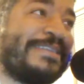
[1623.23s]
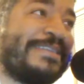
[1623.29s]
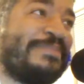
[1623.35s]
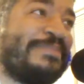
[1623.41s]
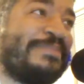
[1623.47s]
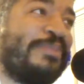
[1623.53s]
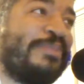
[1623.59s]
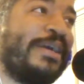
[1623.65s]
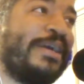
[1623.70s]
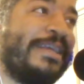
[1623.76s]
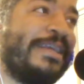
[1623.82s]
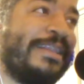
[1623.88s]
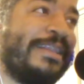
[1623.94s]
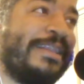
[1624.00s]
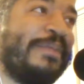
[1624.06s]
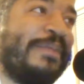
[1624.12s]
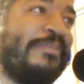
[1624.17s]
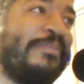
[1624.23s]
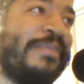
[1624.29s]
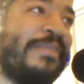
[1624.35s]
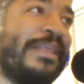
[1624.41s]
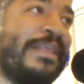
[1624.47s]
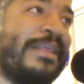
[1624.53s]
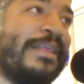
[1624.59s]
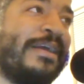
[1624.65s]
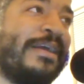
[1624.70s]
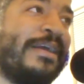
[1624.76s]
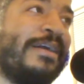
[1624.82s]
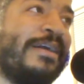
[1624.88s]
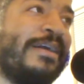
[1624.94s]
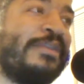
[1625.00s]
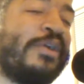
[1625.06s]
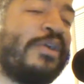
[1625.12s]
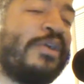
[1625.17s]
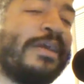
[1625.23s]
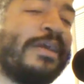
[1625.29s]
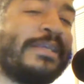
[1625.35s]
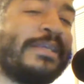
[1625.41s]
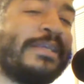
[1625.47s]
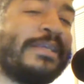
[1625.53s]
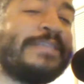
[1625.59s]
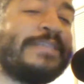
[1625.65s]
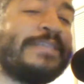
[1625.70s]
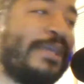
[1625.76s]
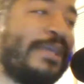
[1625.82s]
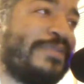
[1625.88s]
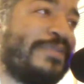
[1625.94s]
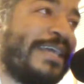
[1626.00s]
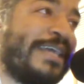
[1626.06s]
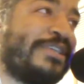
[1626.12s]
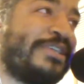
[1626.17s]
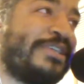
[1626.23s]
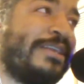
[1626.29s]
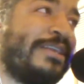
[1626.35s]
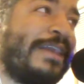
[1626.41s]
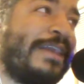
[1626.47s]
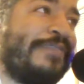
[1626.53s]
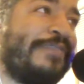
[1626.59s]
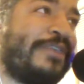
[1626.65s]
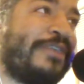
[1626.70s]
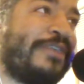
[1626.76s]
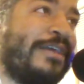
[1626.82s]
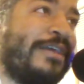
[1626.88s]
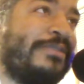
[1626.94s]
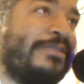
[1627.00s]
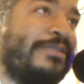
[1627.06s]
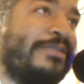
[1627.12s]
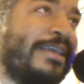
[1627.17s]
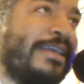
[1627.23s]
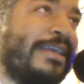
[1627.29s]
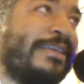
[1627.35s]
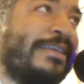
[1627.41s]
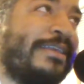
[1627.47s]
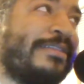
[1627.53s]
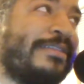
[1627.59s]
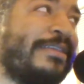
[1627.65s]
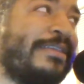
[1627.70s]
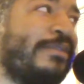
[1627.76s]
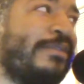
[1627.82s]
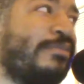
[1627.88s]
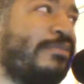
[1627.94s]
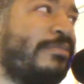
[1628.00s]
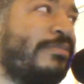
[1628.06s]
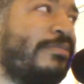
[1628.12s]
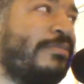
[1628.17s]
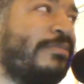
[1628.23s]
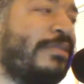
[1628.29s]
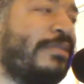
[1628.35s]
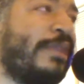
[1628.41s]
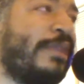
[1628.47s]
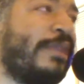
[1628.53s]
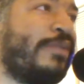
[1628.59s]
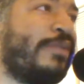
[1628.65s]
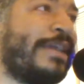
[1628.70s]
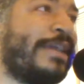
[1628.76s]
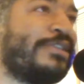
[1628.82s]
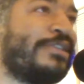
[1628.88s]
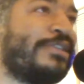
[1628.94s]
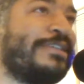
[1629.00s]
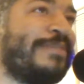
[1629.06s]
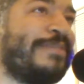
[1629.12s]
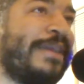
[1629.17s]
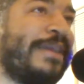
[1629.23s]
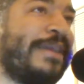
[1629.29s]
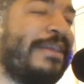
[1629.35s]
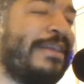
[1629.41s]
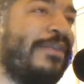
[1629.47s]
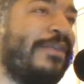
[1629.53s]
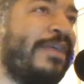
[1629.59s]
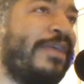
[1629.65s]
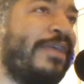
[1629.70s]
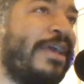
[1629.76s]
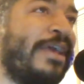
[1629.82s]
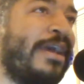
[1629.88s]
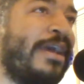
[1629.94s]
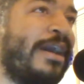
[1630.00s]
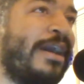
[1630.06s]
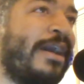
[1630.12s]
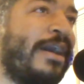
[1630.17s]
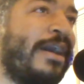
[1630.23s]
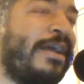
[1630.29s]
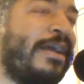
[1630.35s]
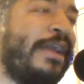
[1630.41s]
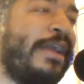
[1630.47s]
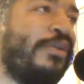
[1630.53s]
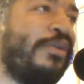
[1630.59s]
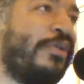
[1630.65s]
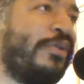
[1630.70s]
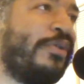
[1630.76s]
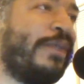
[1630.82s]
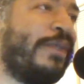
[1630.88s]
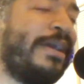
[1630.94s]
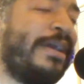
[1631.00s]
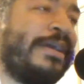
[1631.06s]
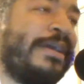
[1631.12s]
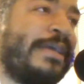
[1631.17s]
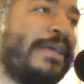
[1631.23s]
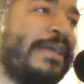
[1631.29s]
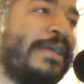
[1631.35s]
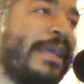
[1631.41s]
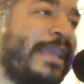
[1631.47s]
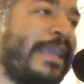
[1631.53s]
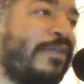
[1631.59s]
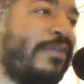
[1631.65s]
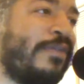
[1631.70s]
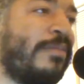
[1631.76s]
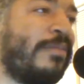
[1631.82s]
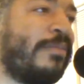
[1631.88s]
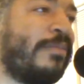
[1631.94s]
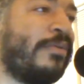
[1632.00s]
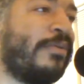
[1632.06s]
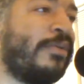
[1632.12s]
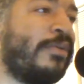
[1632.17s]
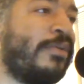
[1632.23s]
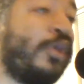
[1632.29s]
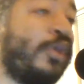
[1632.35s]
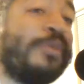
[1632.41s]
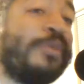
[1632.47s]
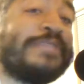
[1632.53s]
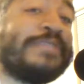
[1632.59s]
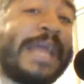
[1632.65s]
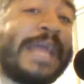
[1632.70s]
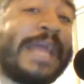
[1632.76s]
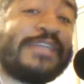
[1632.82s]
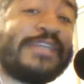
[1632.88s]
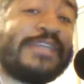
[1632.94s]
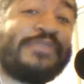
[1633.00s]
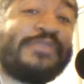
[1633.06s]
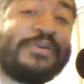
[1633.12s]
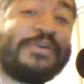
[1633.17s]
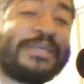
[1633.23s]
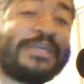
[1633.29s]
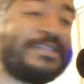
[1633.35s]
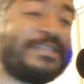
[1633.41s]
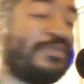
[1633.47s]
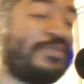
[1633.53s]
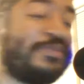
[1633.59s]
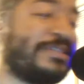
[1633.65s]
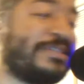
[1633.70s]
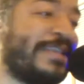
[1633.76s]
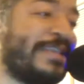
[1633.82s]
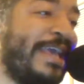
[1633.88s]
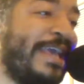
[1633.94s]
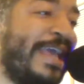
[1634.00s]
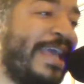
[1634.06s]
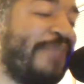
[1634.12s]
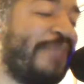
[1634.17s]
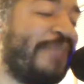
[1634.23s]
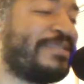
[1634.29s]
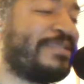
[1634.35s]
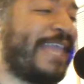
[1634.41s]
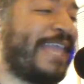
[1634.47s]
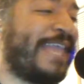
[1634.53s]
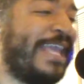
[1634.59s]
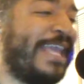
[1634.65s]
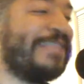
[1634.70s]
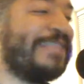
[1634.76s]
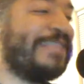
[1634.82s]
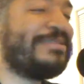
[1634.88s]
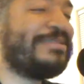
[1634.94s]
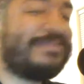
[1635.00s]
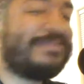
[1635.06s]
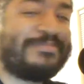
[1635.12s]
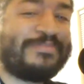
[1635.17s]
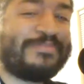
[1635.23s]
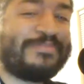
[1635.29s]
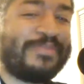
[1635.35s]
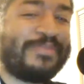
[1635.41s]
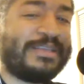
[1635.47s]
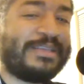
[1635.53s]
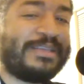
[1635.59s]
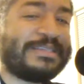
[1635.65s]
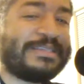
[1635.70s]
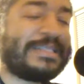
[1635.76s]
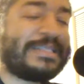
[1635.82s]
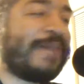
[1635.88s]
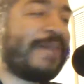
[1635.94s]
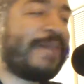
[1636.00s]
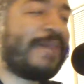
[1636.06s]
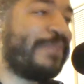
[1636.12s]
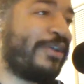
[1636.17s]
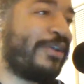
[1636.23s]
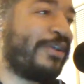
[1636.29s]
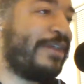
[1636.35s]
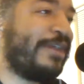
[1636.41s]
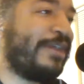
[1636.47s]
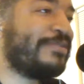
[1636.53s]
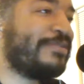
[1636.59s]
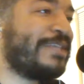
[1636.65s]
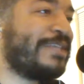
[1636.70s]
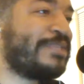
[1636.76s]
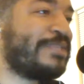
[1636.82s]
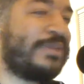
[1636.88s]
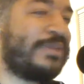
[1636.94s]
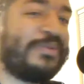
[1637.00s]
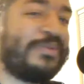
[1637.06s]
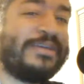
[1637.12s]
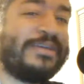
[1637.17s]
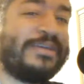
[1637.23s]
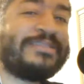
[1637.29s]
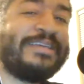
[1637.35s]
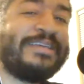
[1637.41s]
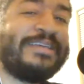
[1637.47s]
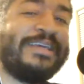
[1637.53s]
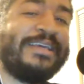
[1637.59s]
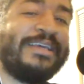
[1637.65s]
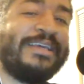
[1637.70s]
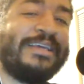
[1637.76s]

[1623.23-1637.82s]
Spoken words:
but no, Kentucky was actually a live crowd. Like they were actually SmackDown. I don't know. I can't remember. No, it was Nashville because it was Kane's stomping grounds. That's what it was.